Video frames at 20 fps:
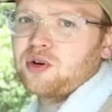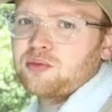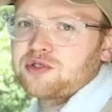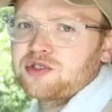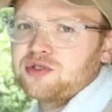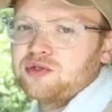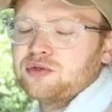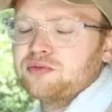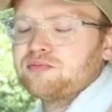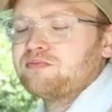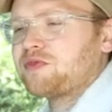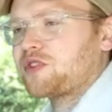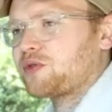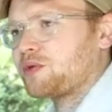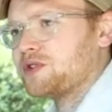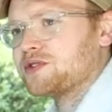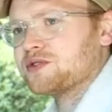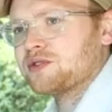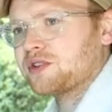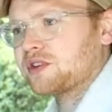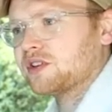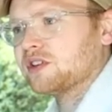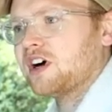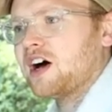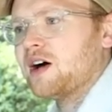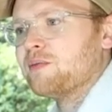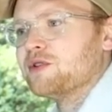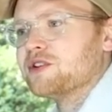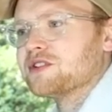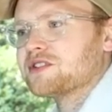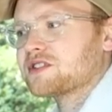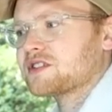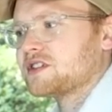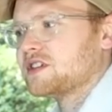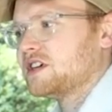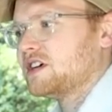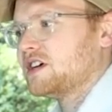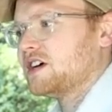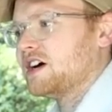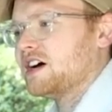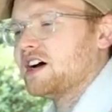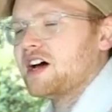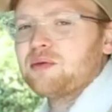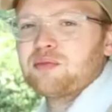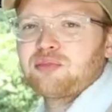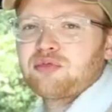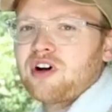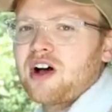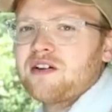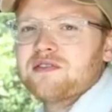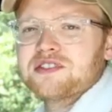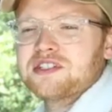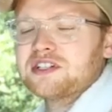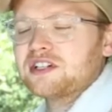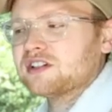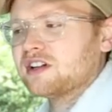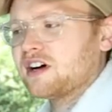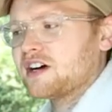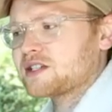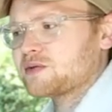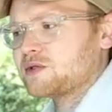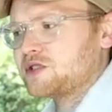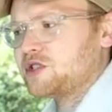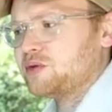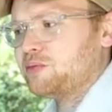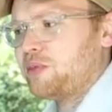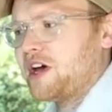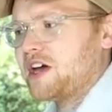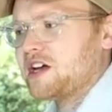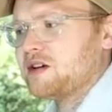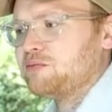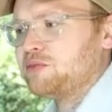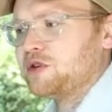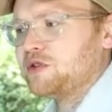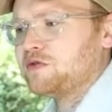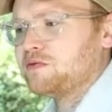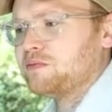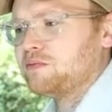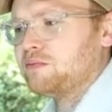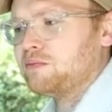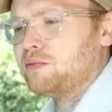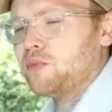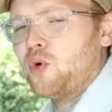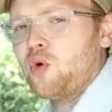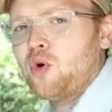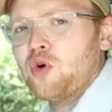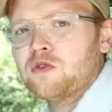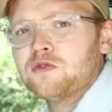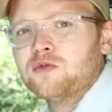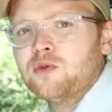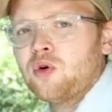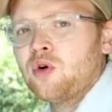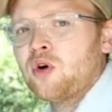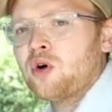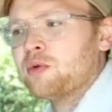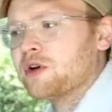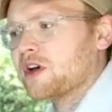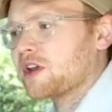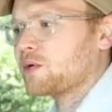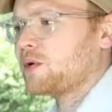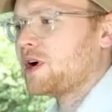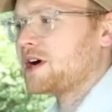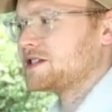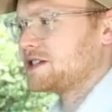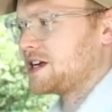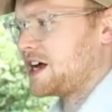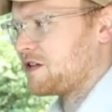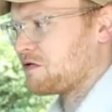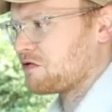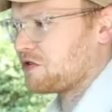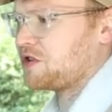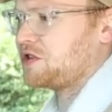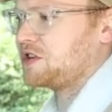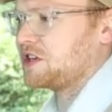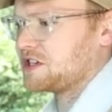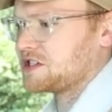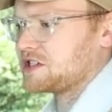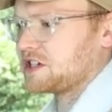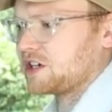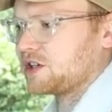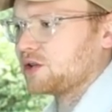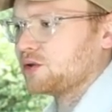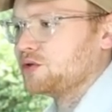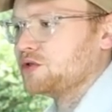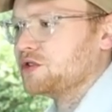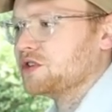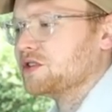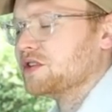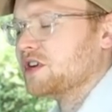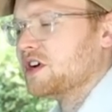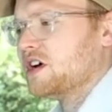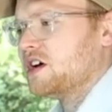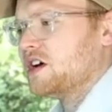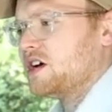optional 3-zone climate and privacy glass, which you pay a bit more for, but otherwise everything is included.